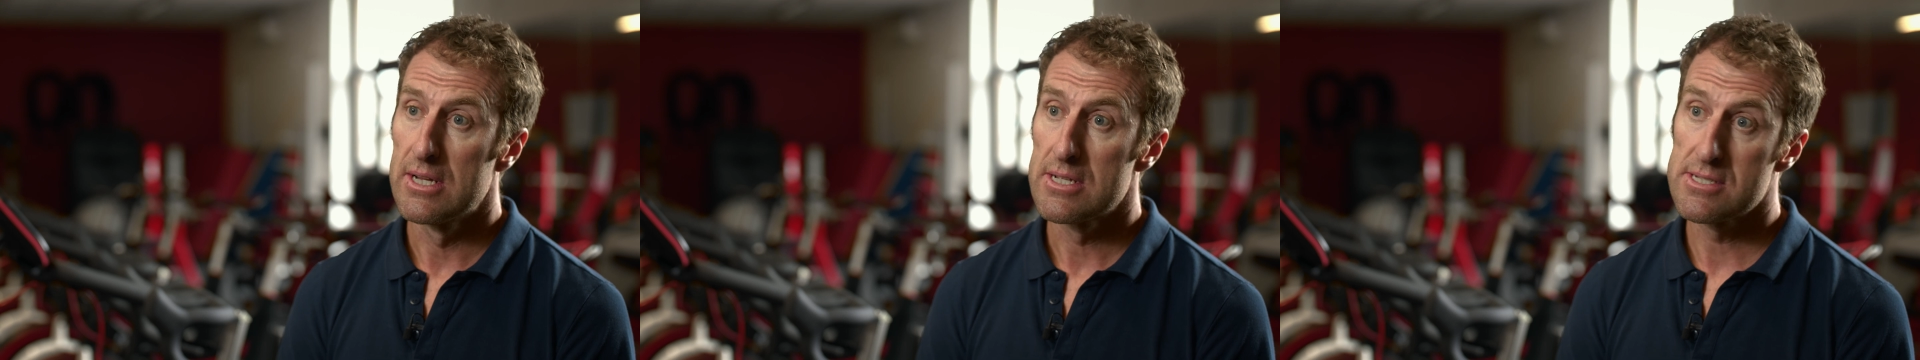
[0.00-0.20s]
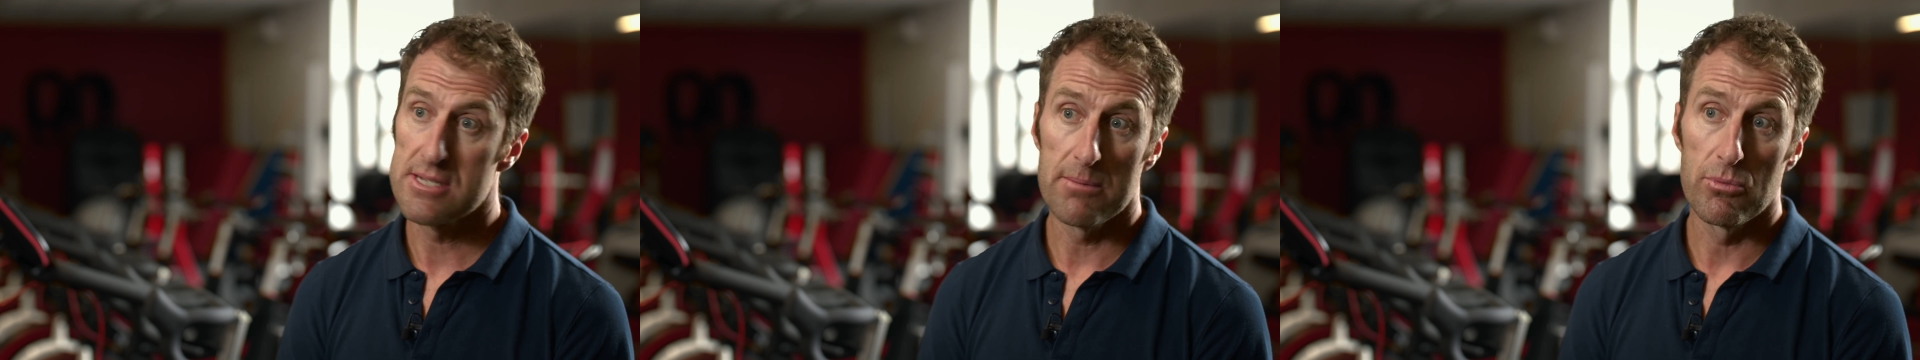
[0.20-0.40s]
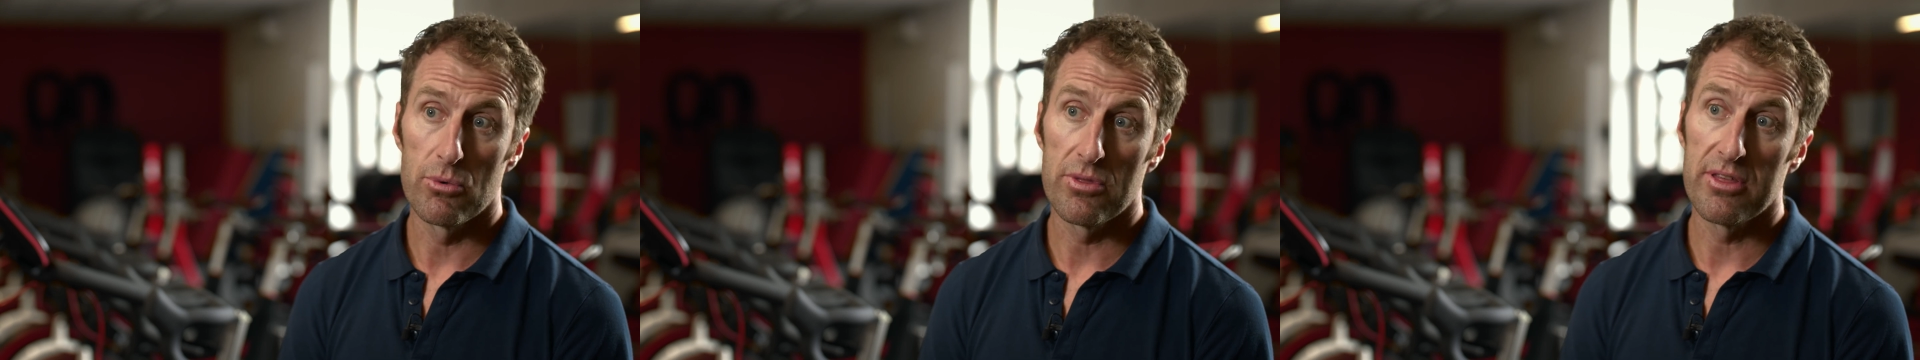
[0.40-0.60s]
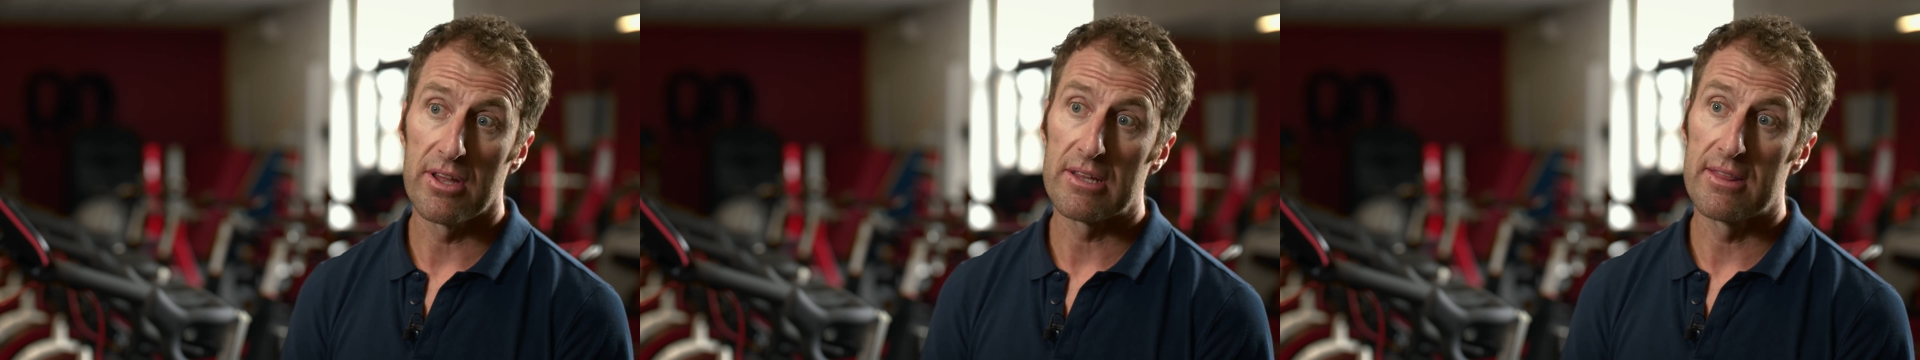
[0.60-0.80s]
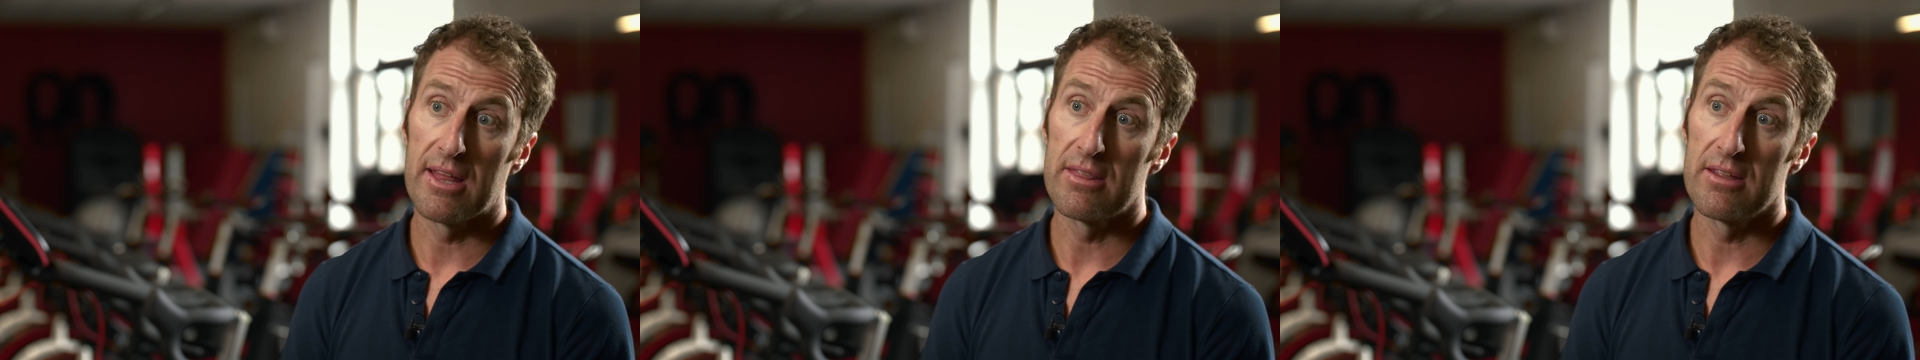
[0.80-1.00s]
Some will
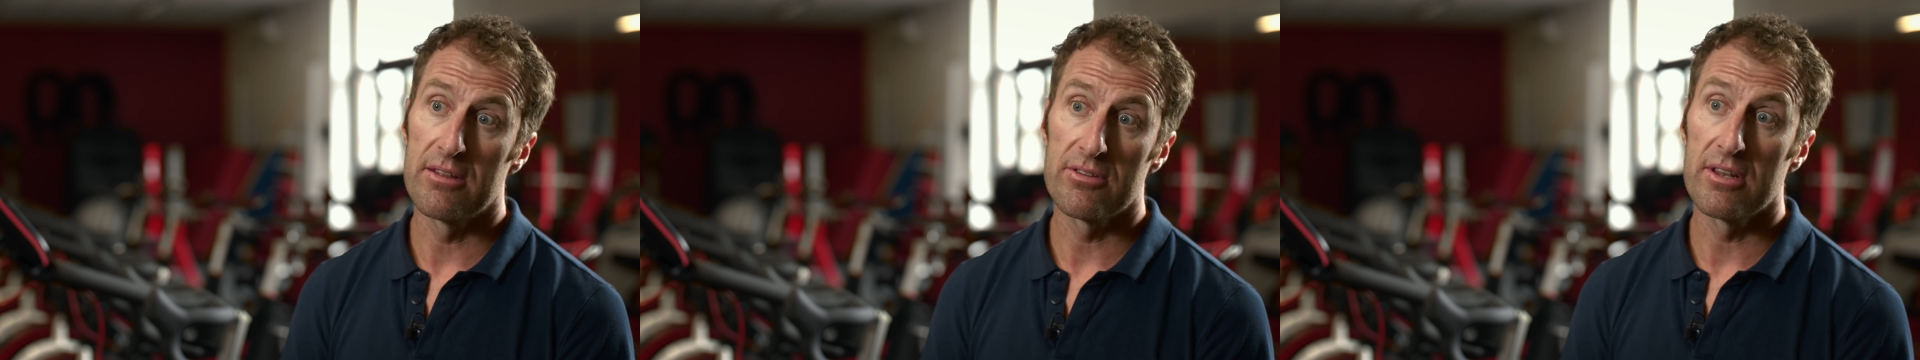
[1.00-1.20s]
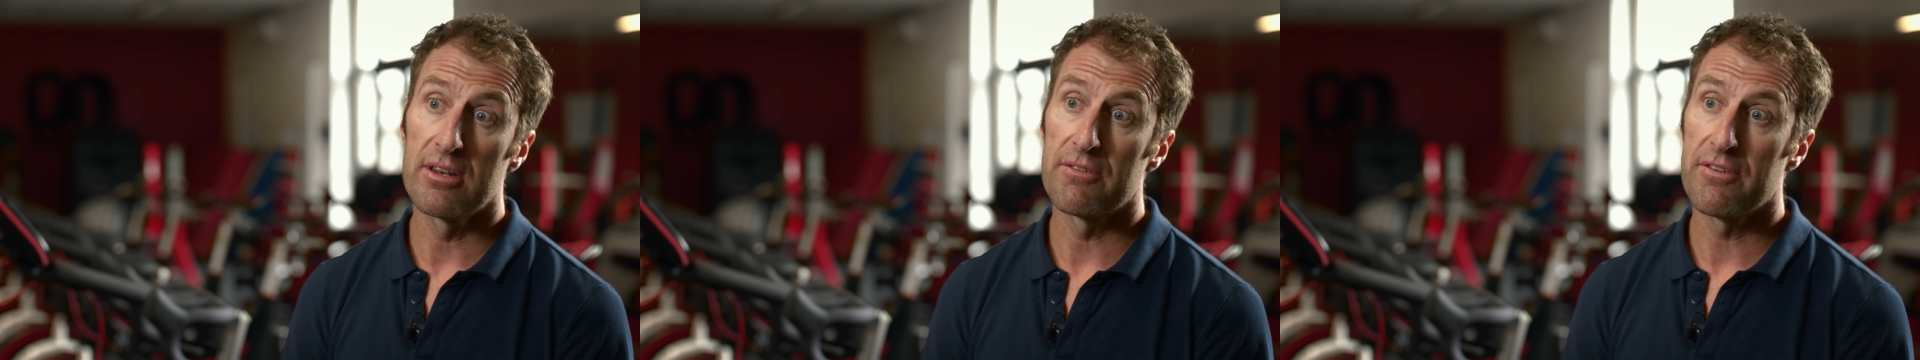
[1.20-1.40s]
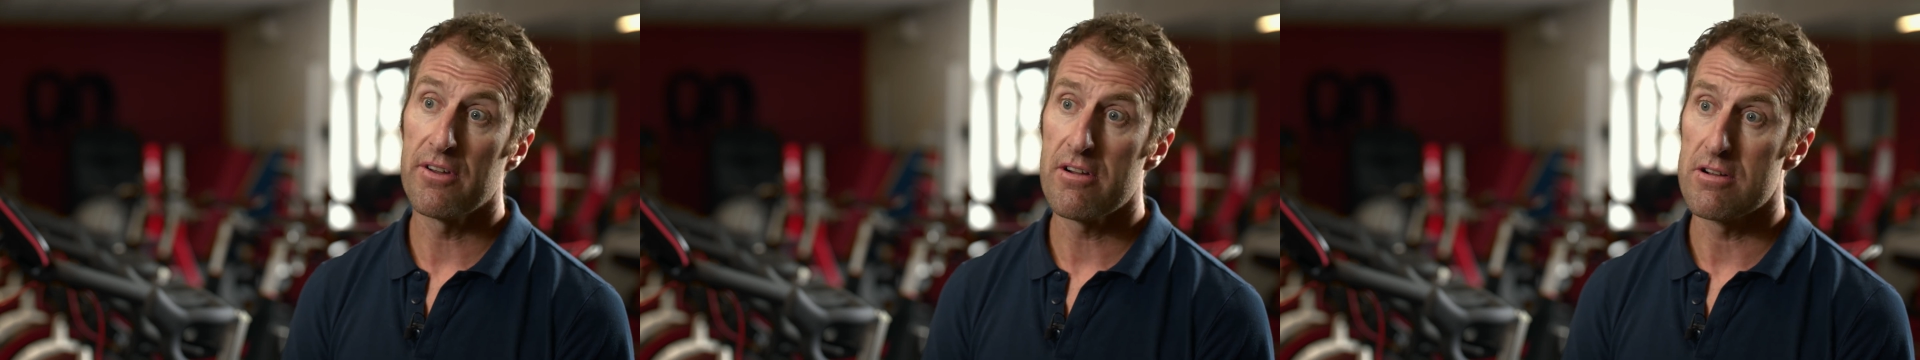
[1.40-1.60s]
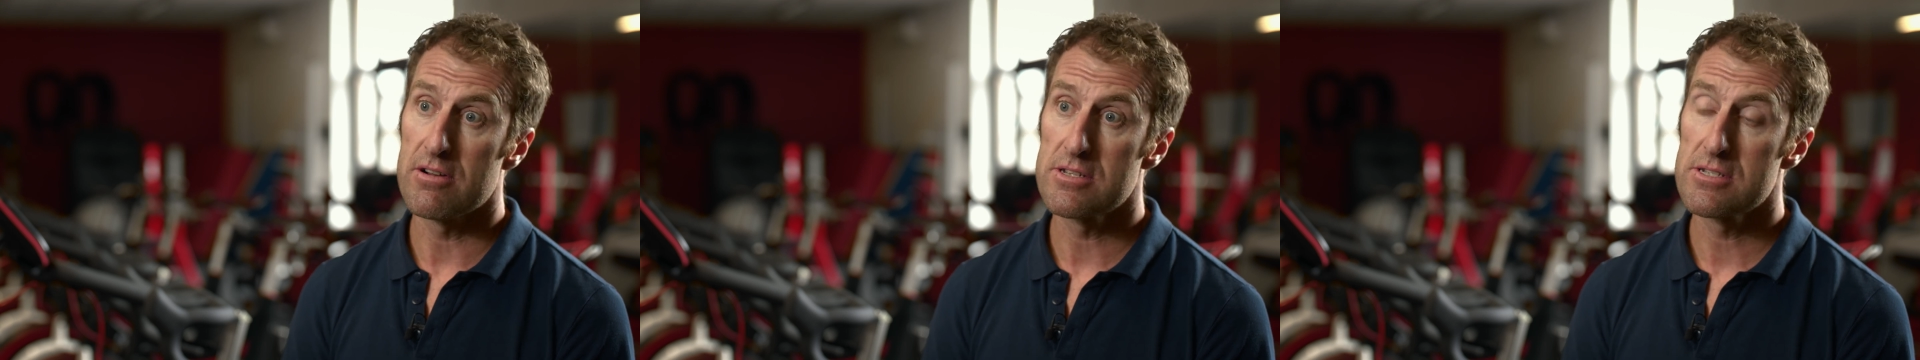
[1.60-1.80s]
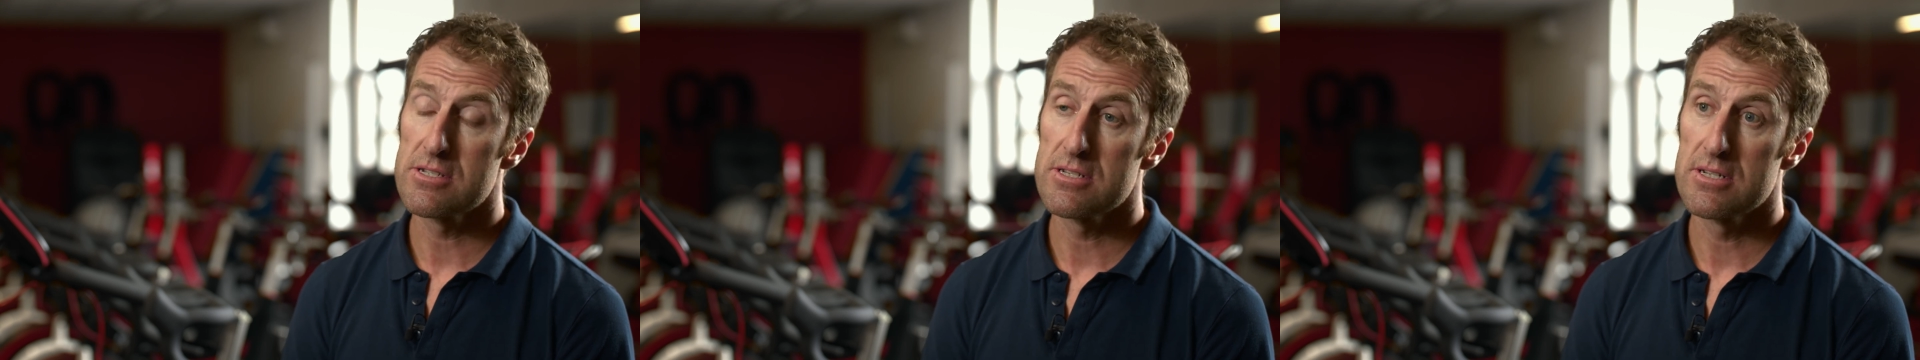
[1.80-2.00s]
think that there's
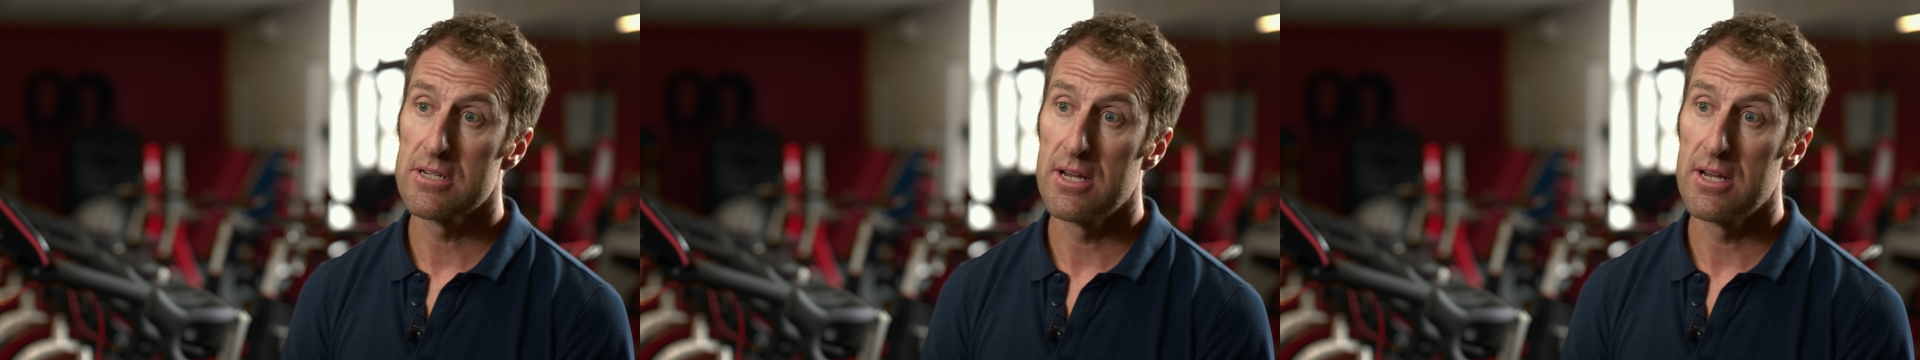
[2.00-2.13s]
interference.